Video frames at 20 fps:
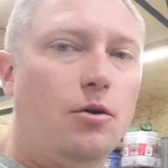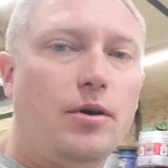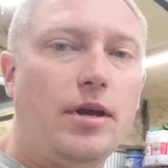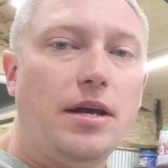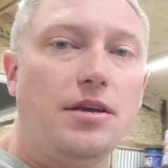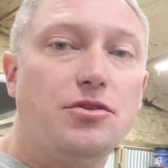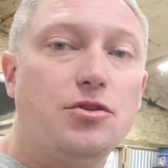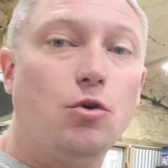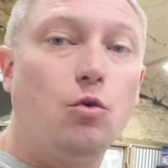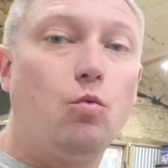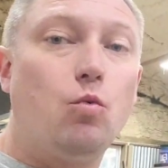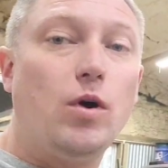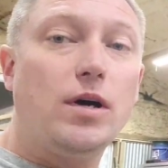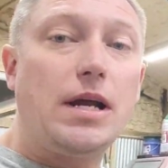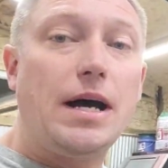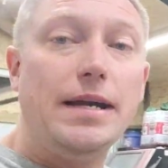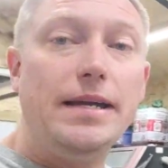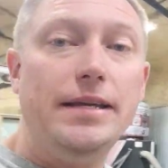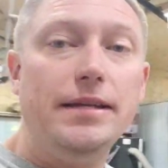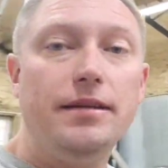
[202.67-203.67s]
Okay, so
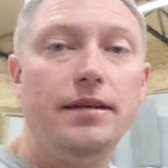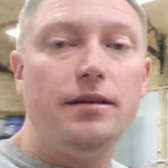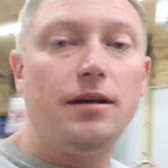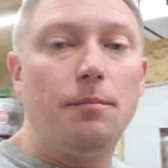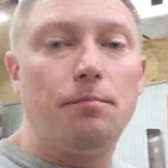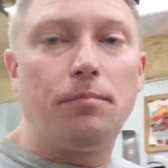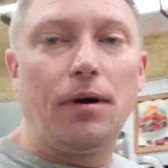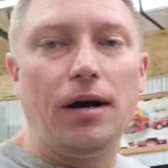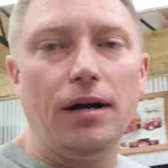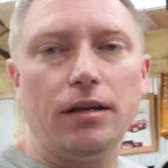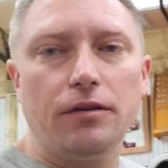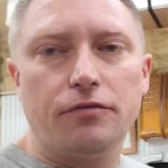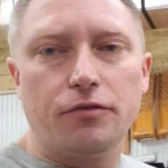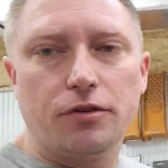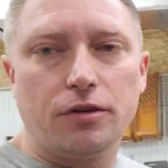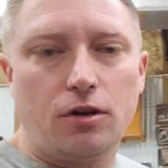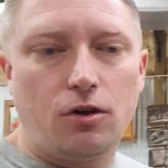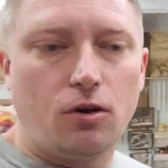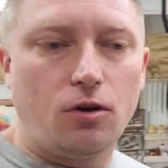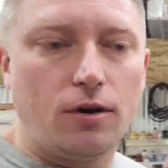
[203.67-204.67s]
what I ended up buying
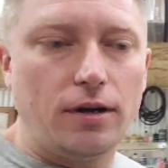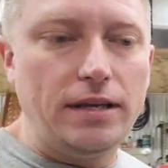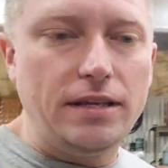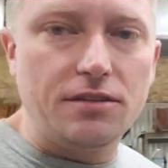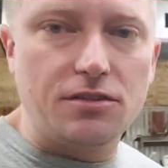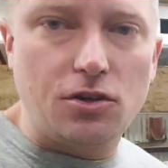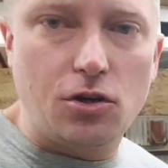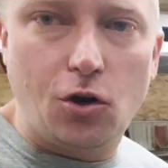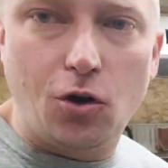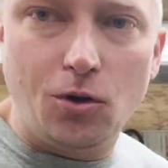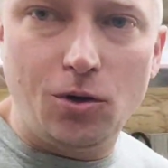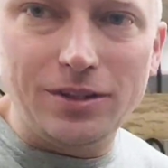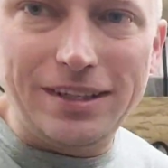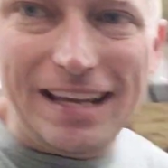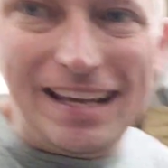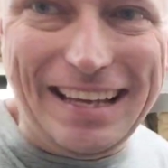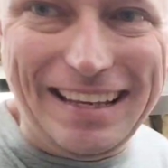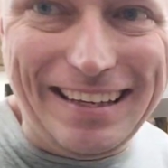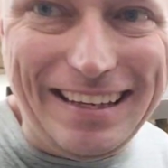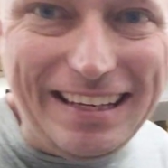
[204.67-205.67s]
for the car is
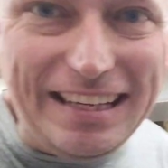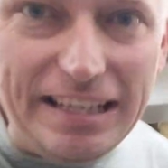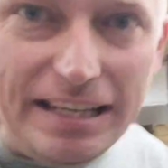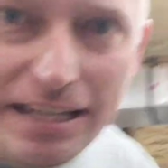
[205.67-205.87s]
called an